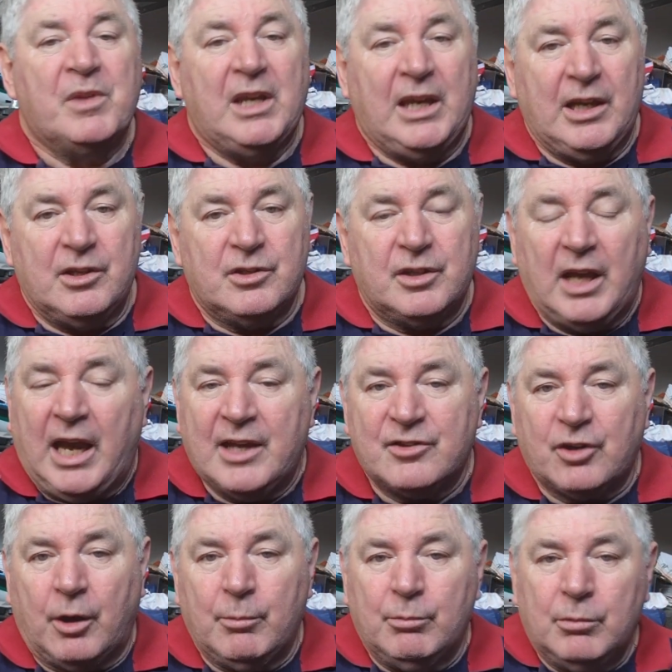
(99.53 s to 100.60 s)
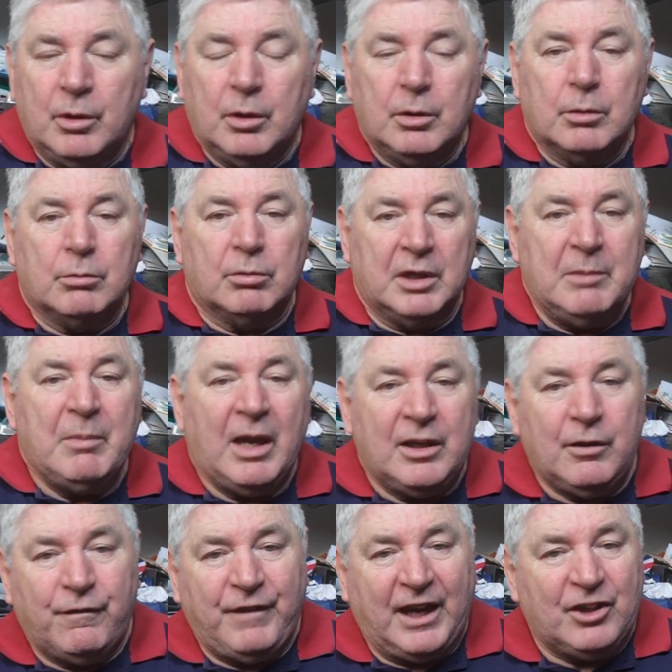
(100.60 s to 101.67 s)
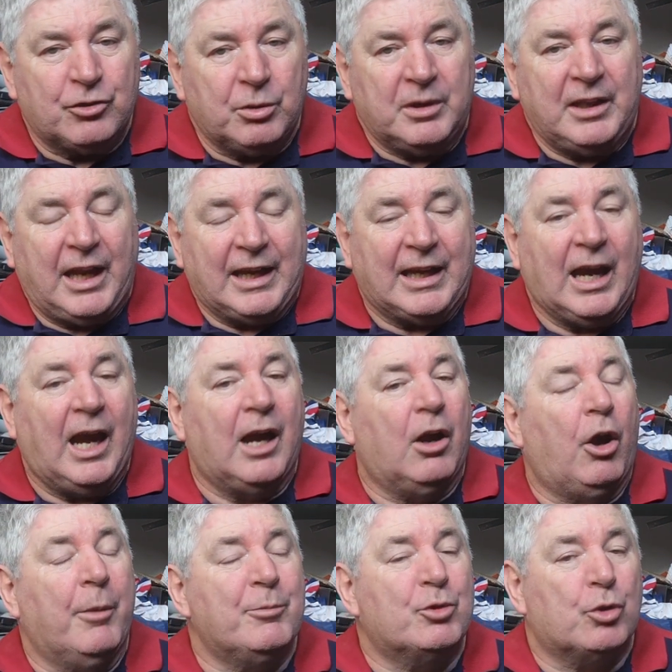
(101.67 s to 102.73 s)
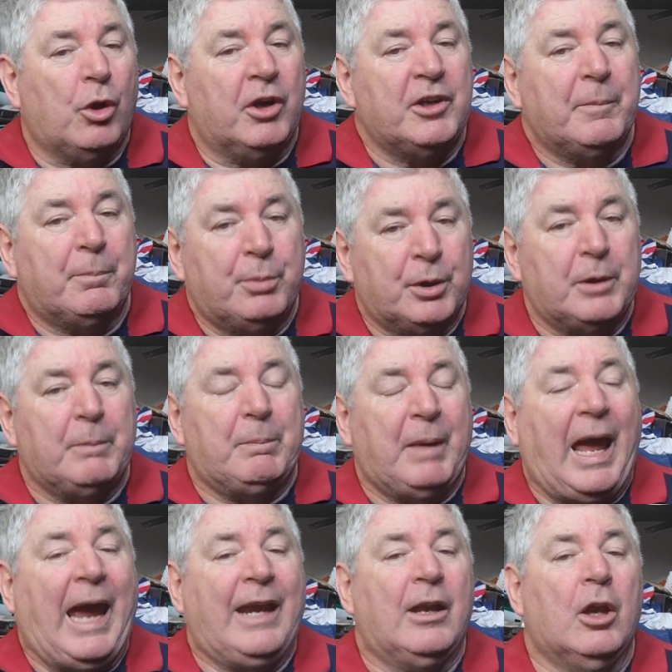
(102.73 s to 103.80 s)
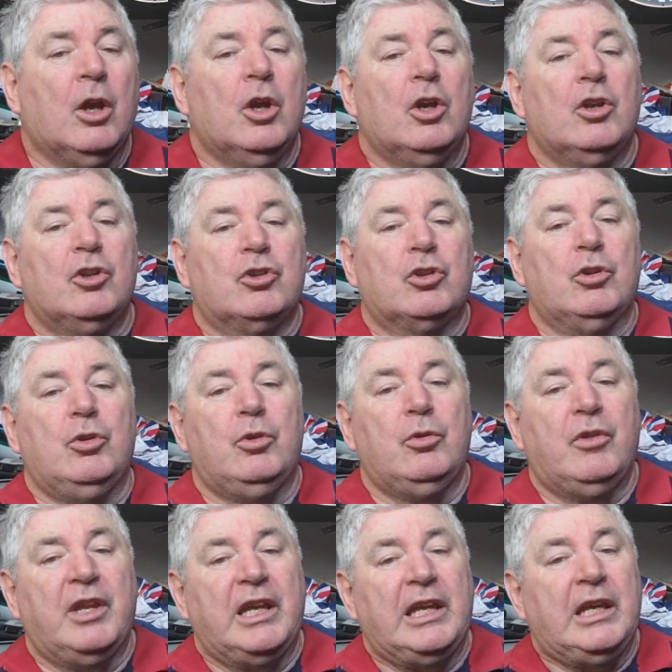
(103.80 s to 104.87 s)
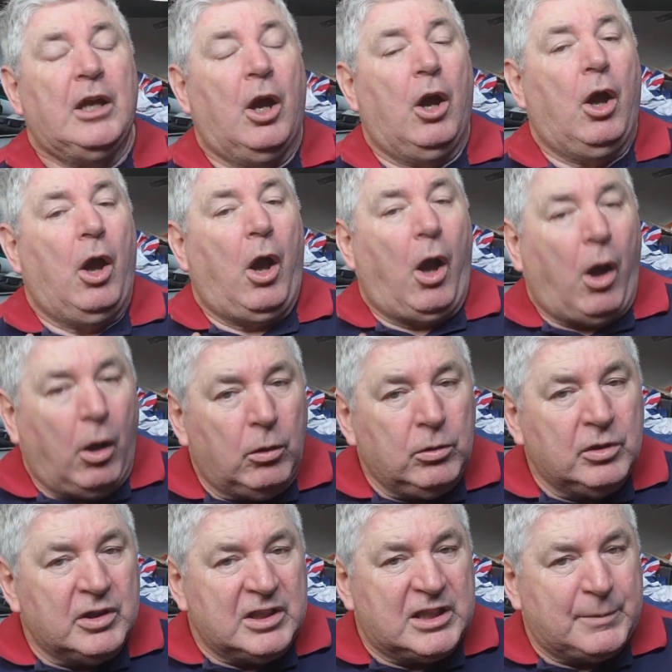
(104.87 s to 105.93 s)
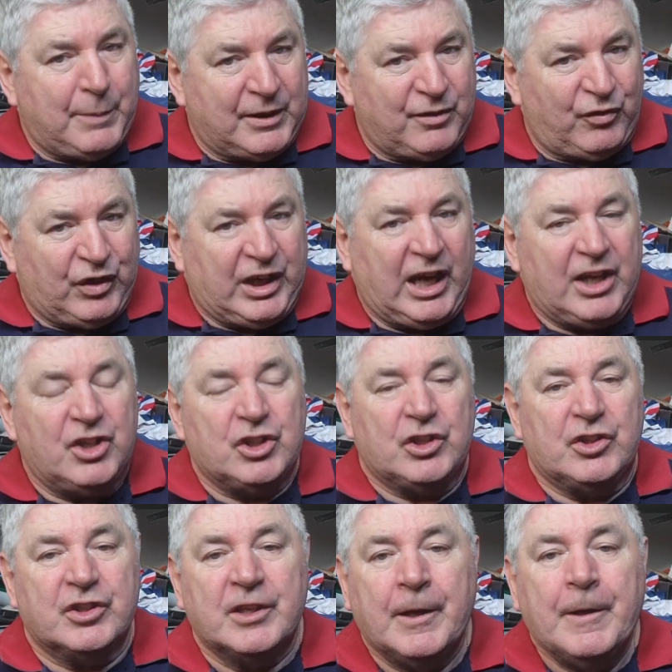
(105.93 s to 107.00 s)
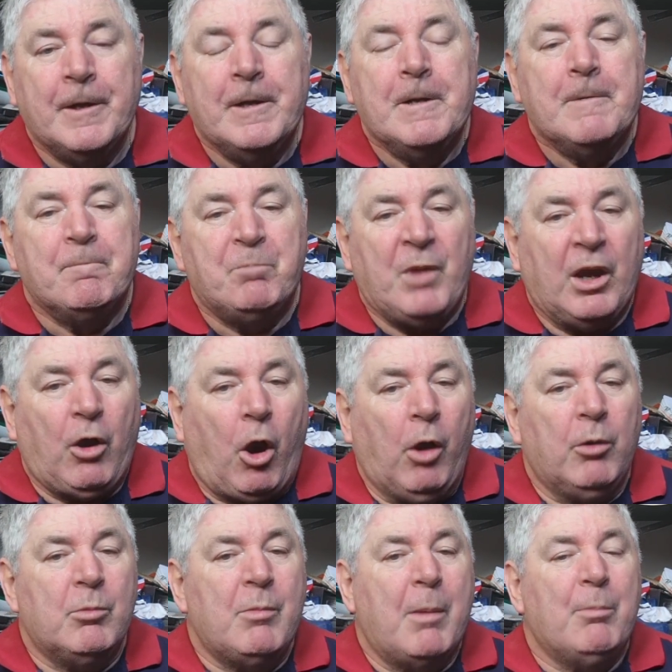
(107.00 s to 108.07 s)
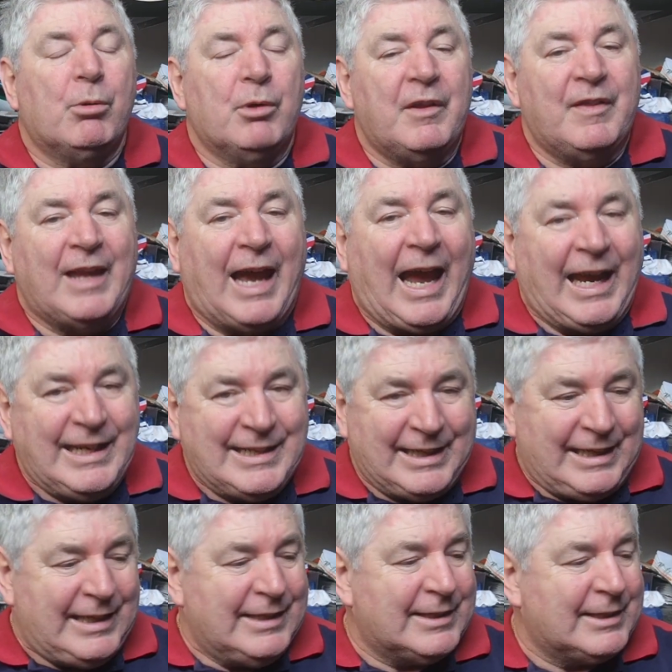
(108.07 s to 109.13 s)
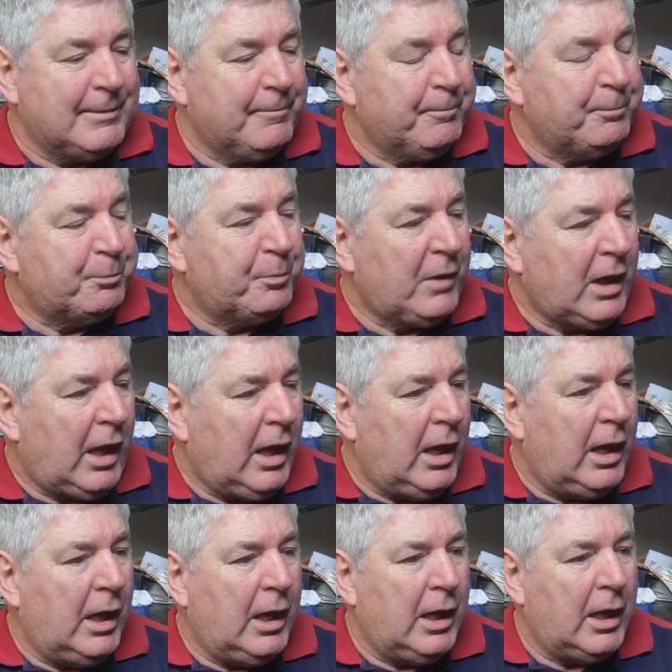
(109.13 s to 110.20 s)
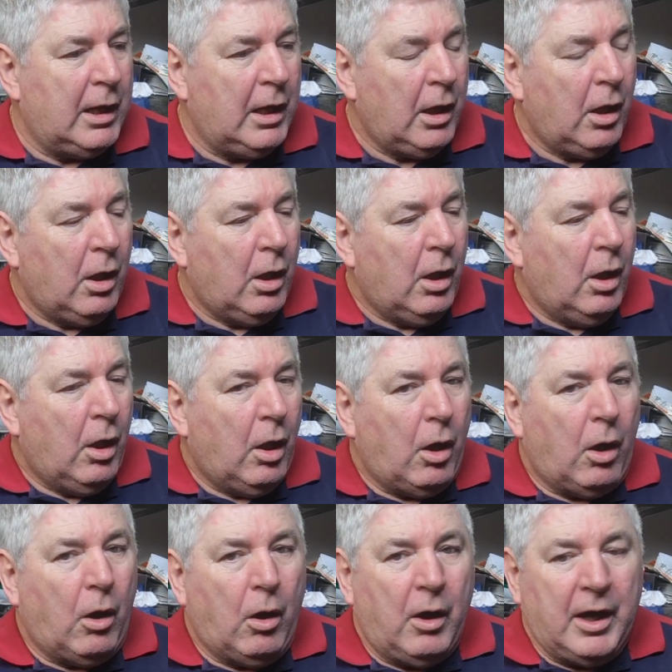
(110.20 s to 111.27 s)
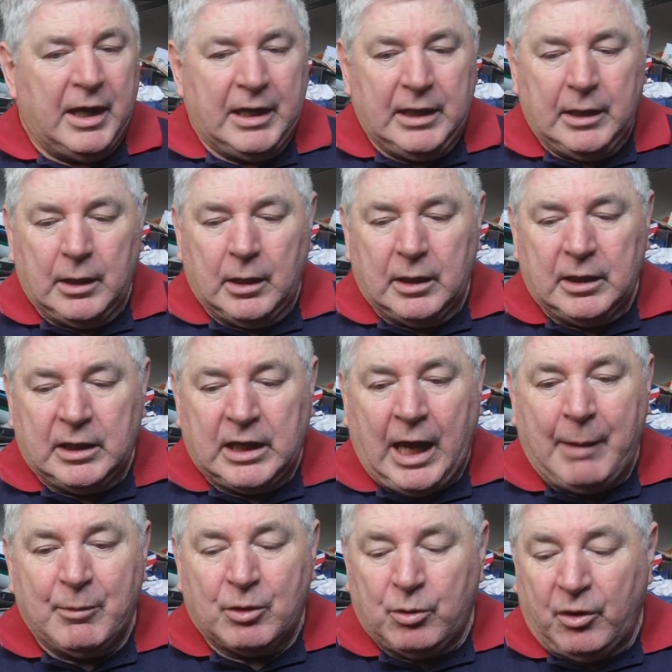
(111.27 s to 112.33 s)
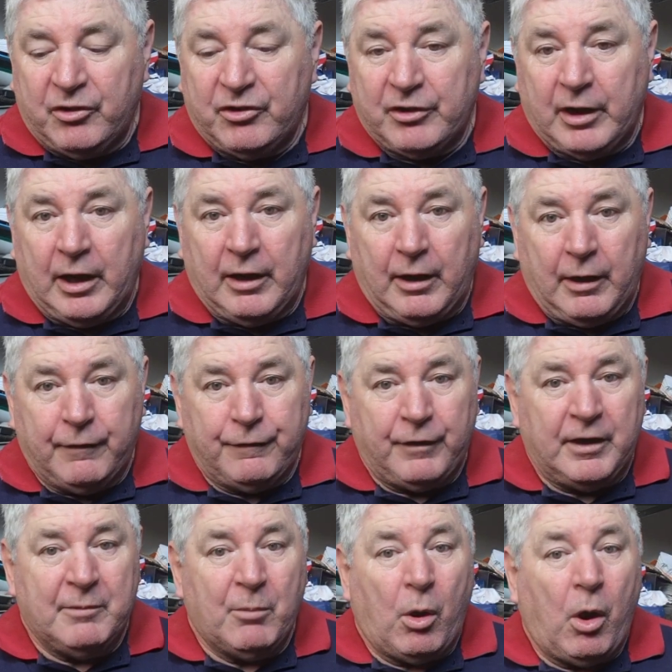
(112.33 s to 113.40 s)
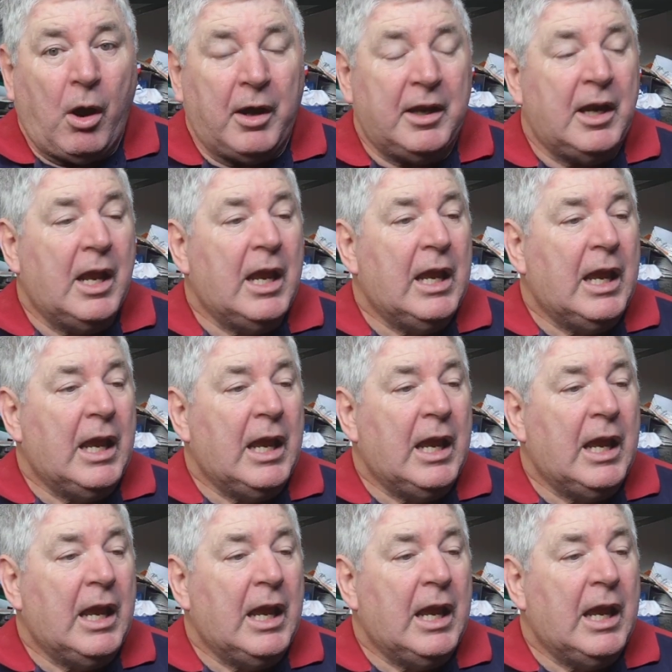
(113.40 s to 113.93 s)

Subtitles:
is, as I'm remanufacturing that car, I'm trying to put it back to the Holden specifications. Now, I remember in the 80s, I came across a friend of mine,